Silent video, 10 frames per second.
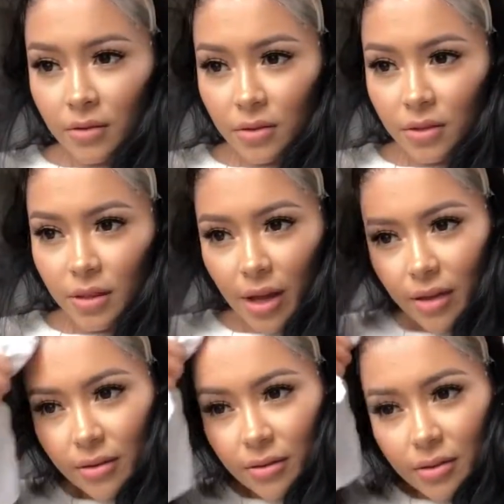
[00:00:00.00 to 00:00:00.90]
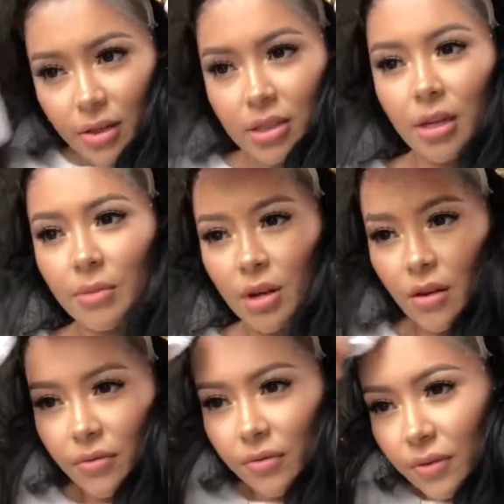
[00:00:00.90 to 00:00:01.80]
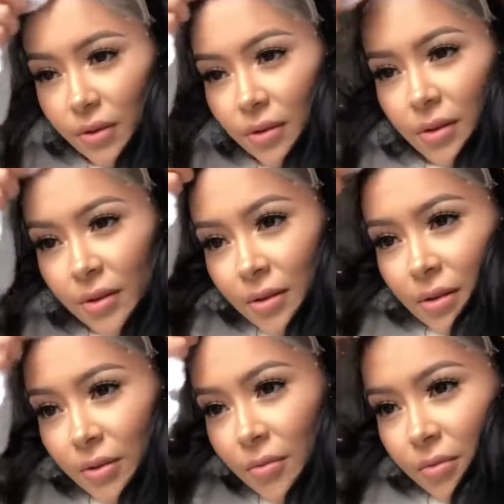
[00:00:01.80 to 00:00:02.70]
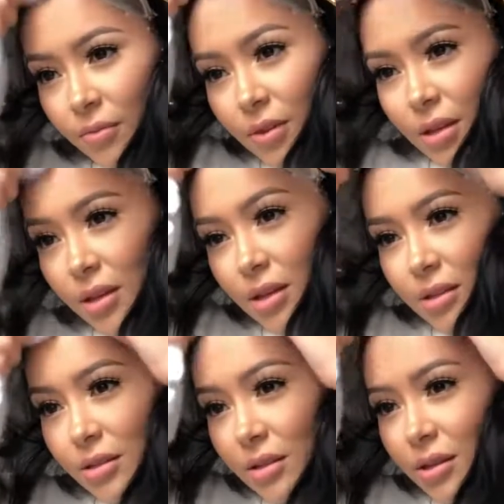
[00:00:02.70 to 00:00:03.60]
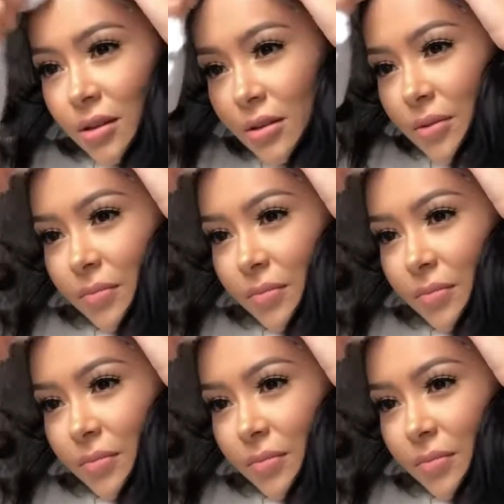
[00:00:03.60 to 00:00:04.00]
Do you see that? It starts coming off really easily.